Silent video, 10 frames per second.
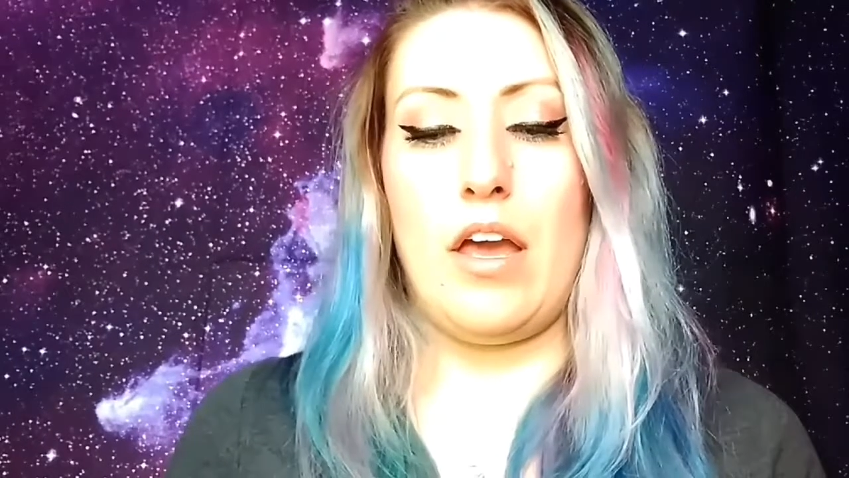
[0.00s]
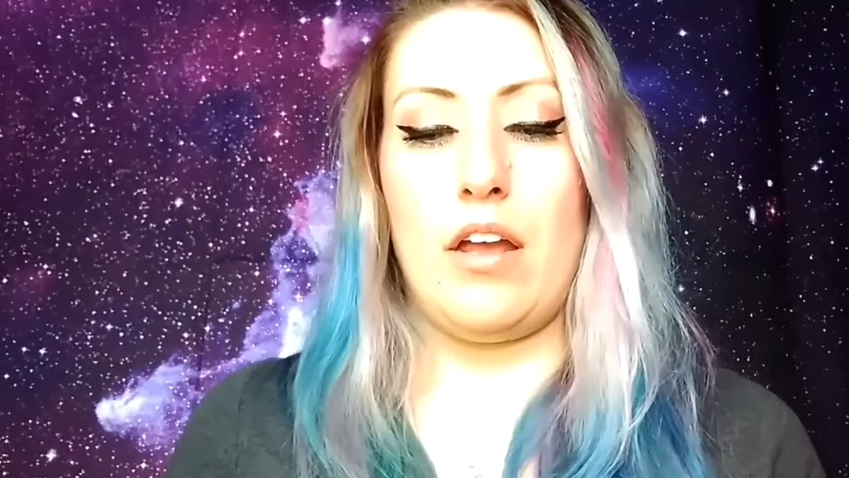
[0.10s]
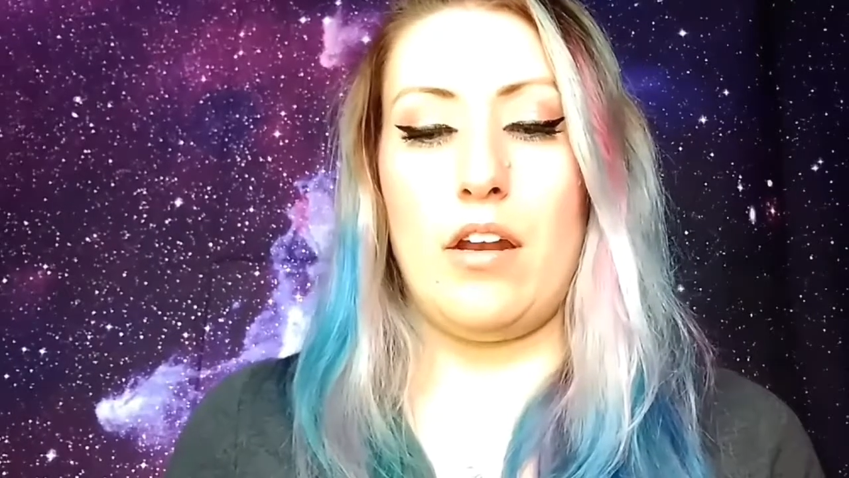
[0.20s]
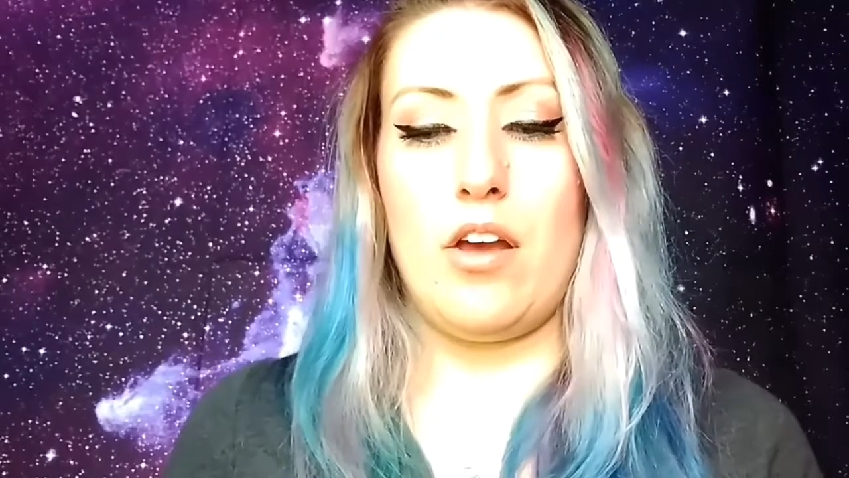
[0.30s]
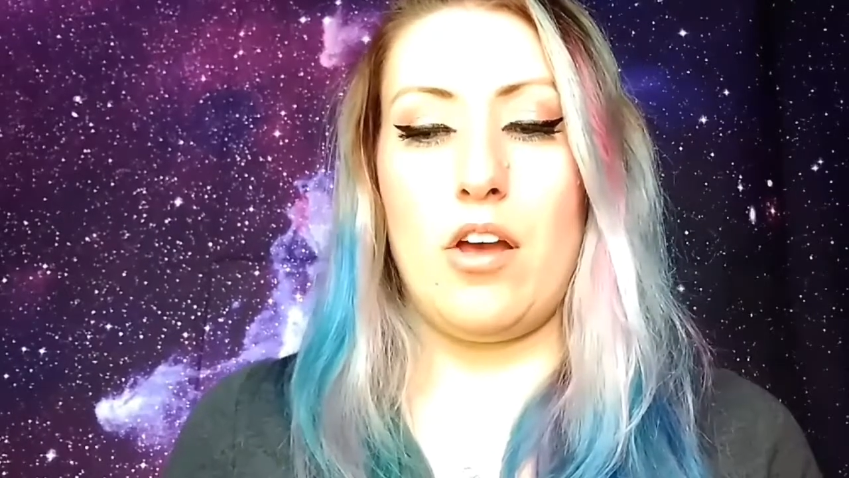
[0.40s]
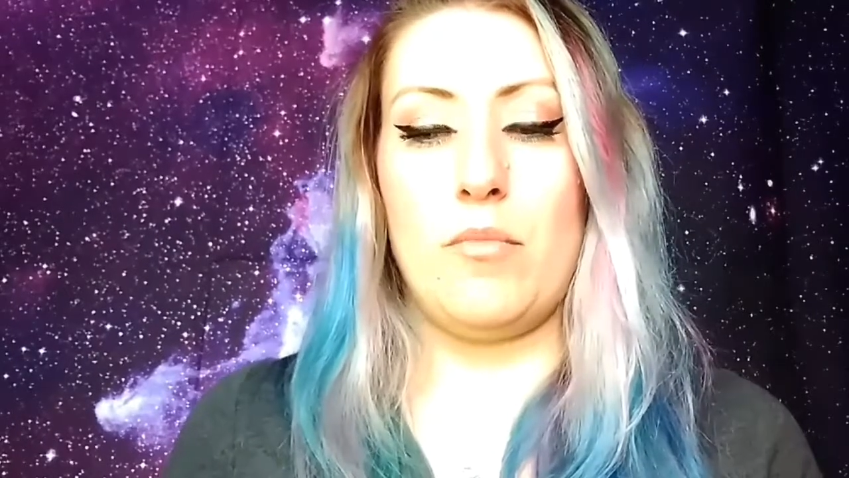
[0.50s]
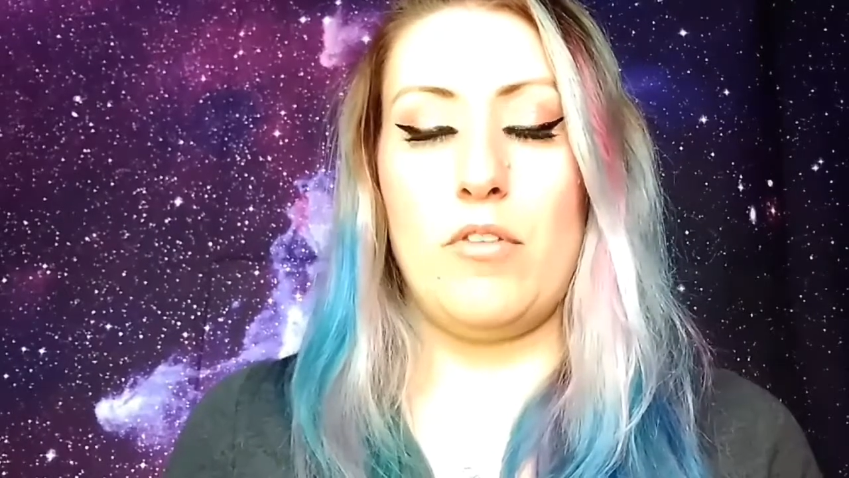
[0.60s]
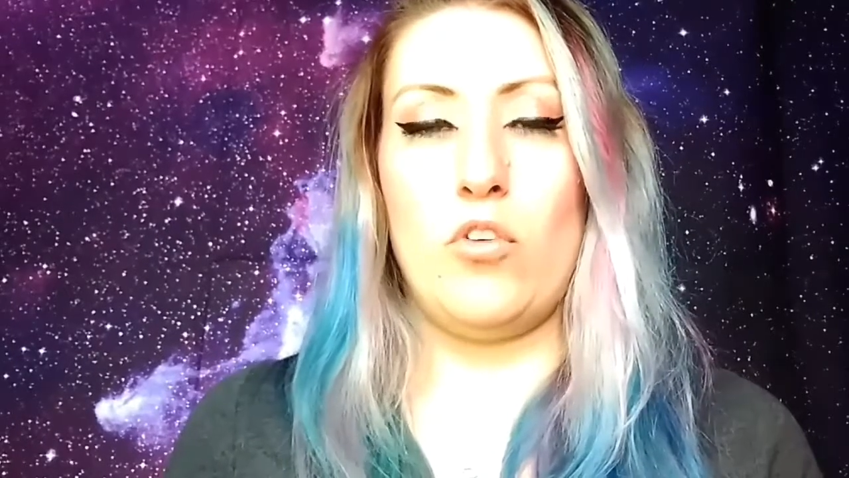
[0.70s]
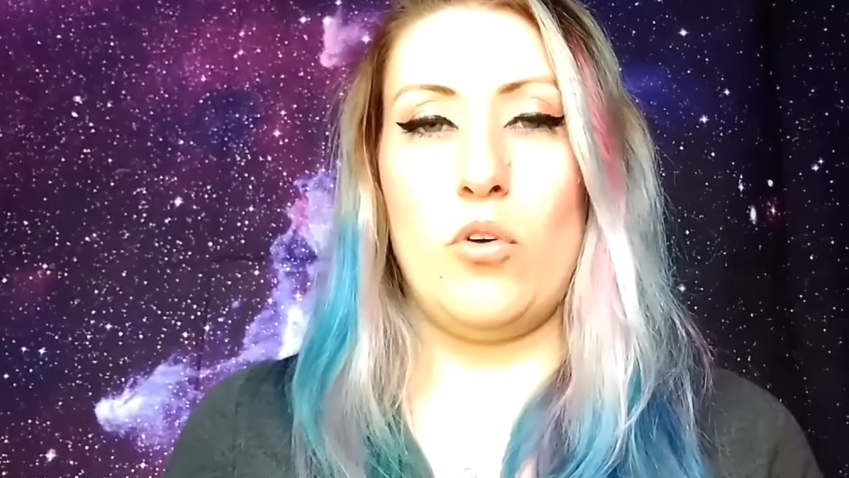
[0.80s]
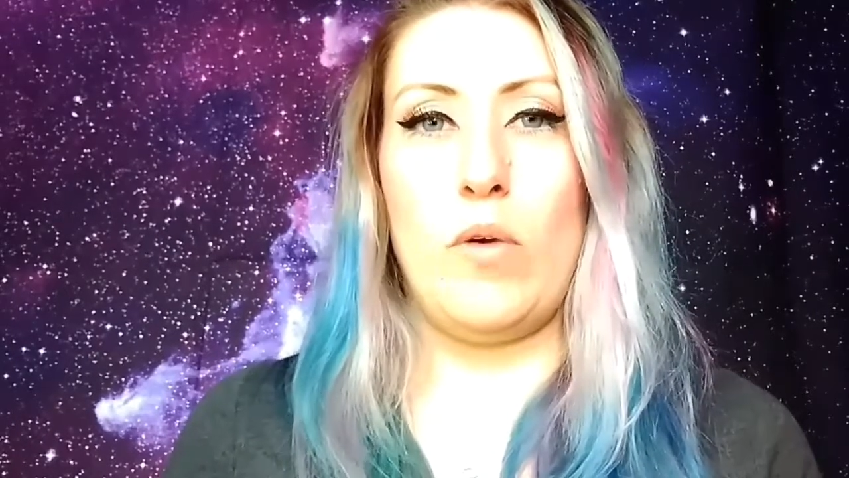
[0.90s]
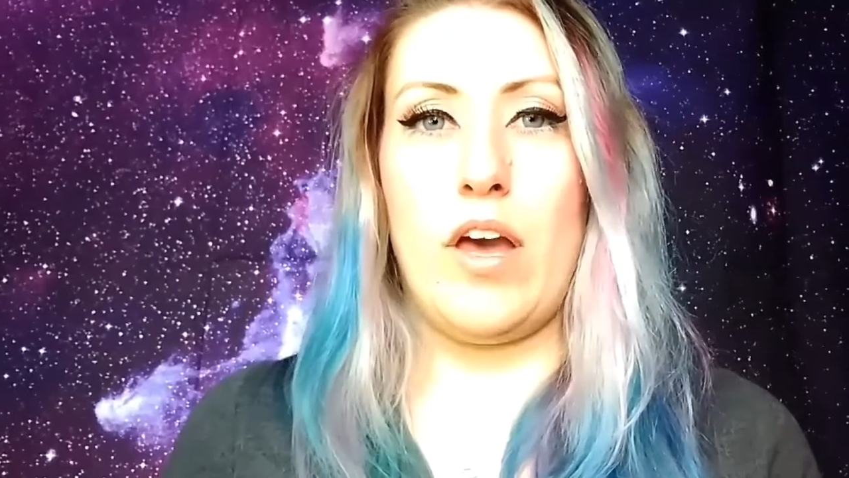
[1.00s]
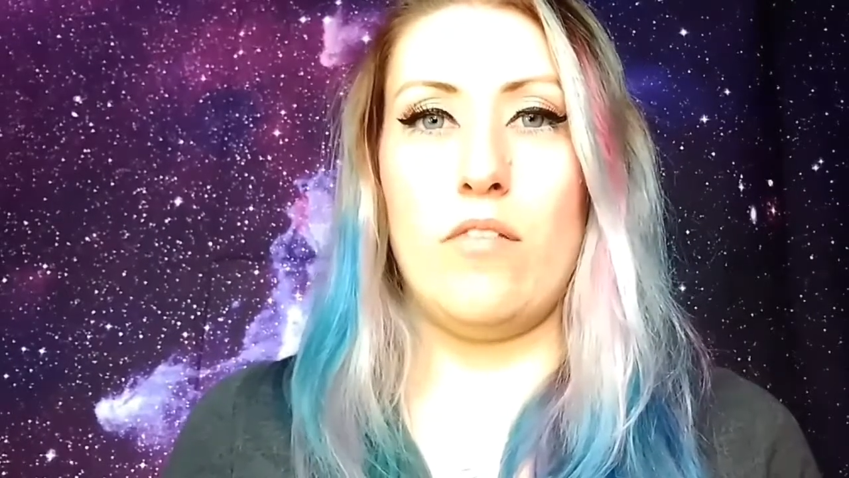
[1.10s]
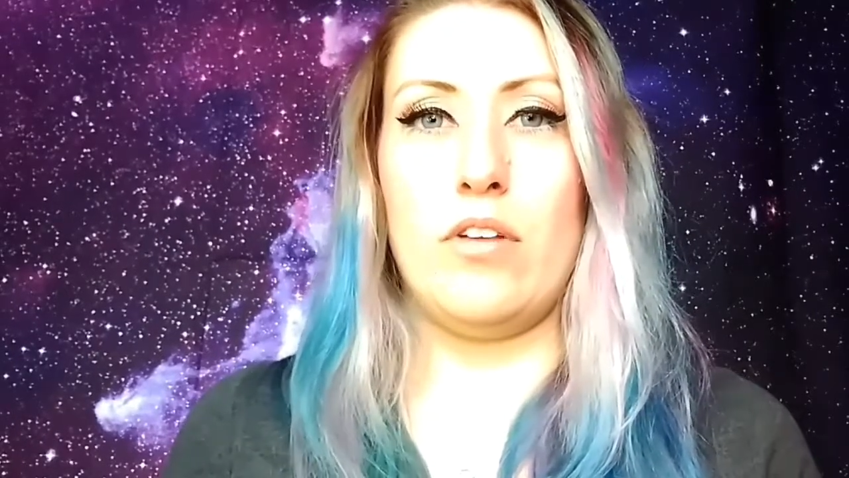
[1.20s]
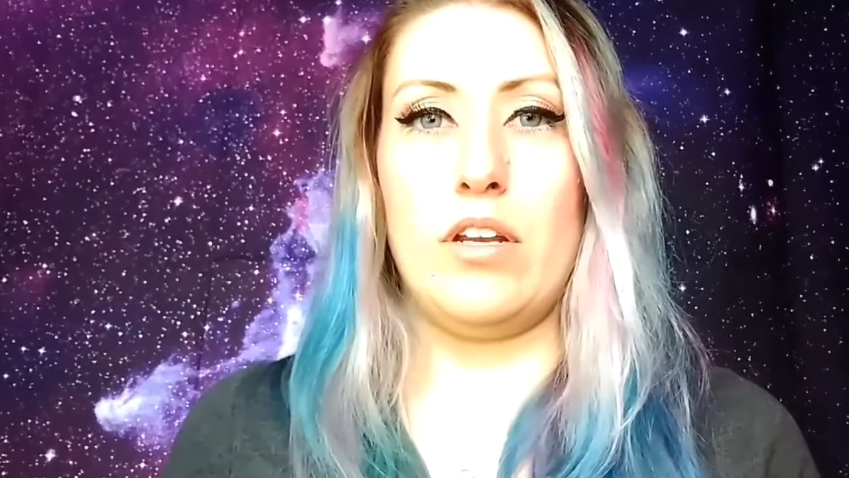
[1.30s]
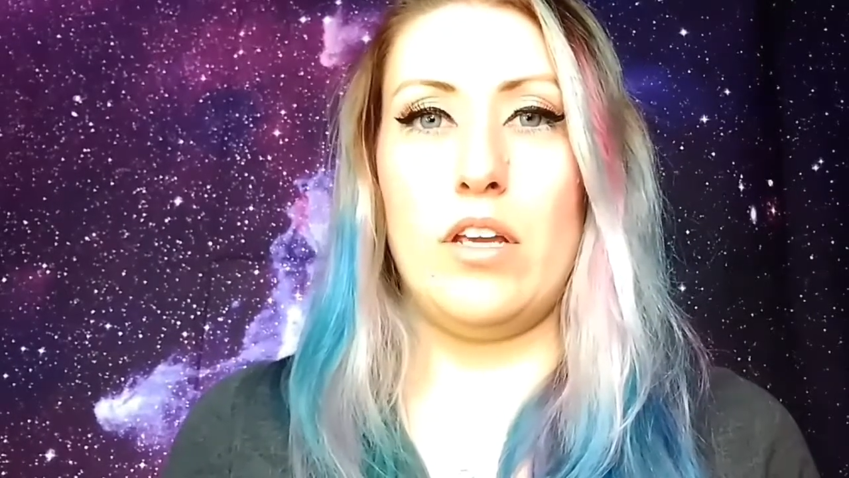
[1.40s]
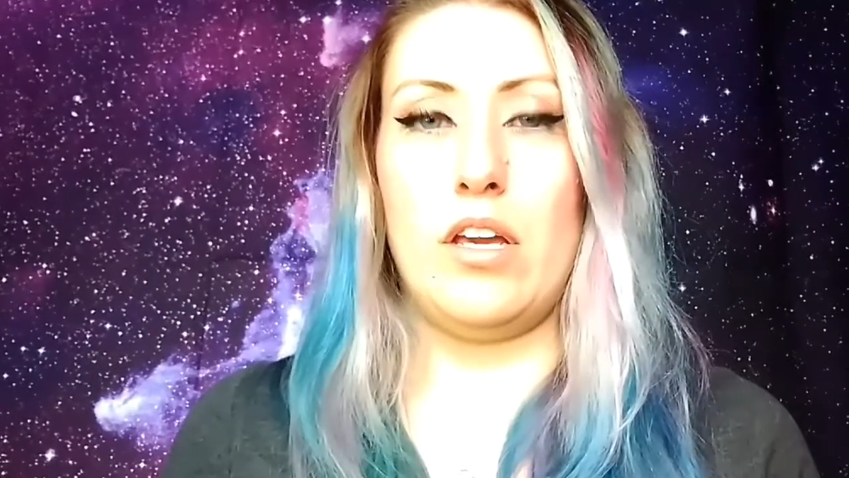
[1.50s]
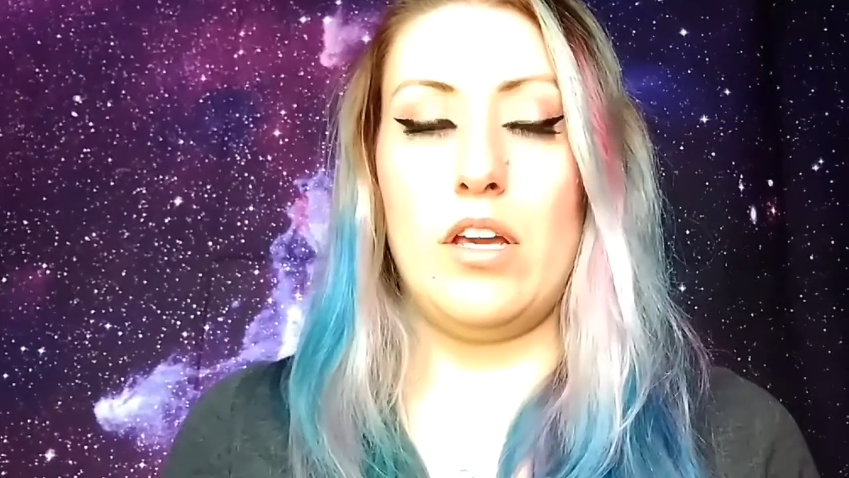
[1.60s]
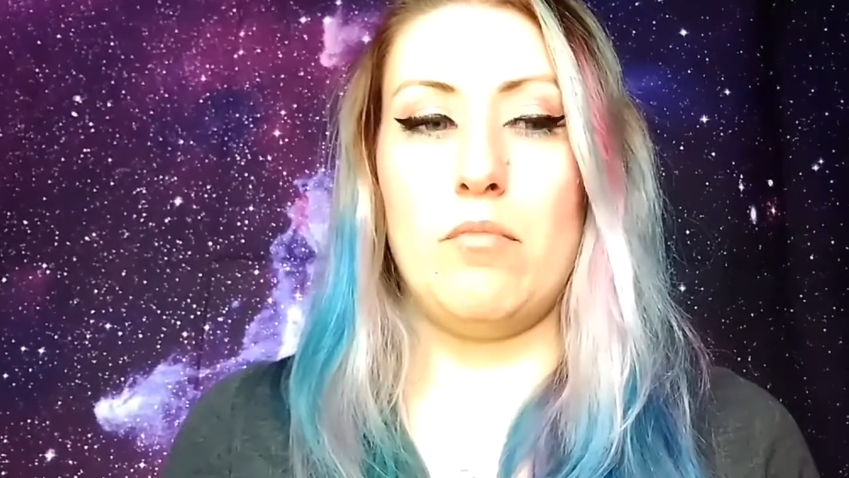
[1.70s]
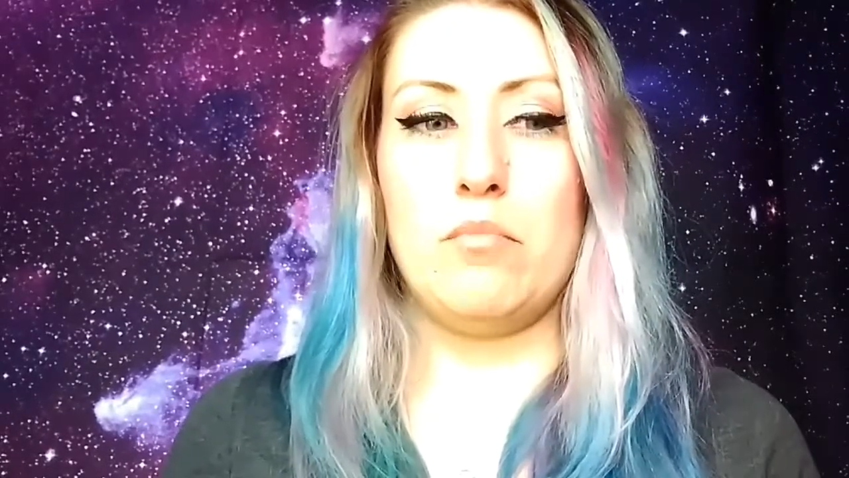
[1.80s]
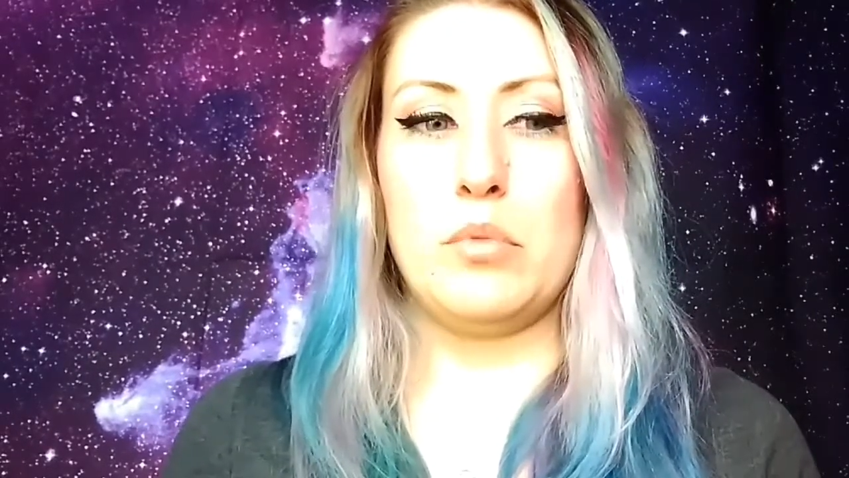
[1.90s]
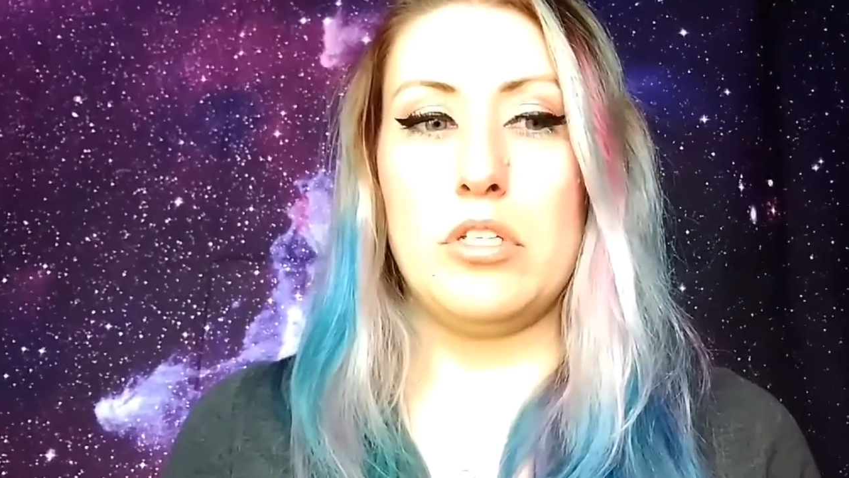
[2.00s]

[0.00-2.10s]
And if you have any